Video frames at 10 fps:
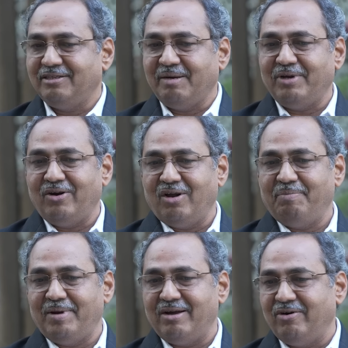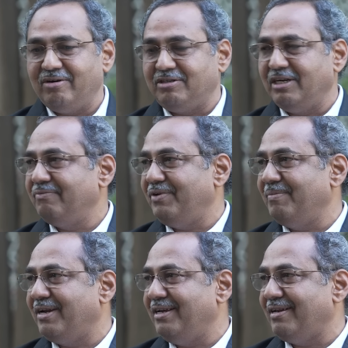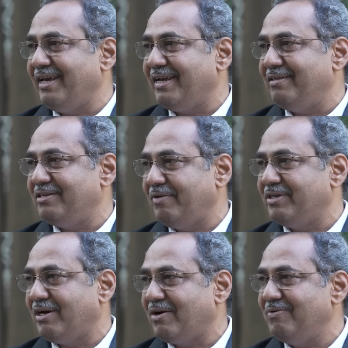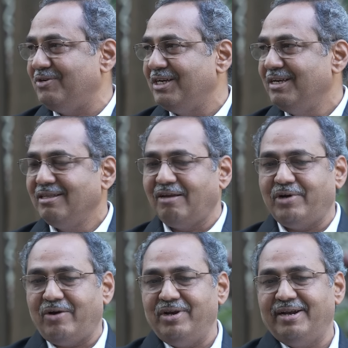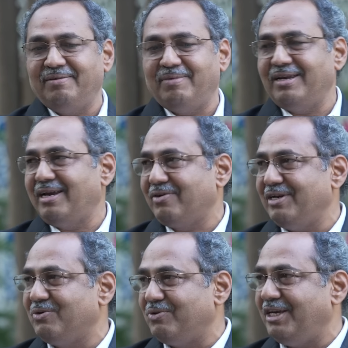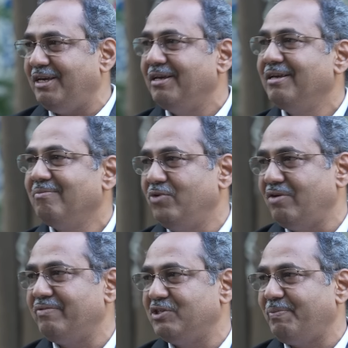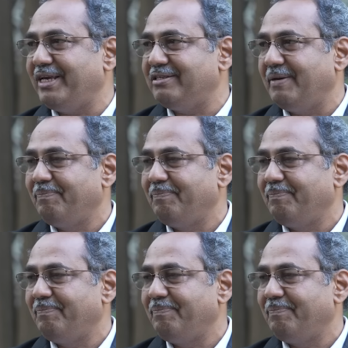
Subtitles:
the same time, a lot of people have got free money lying in the savings account. Therefore, how do you get the money actually into the mutual fund space?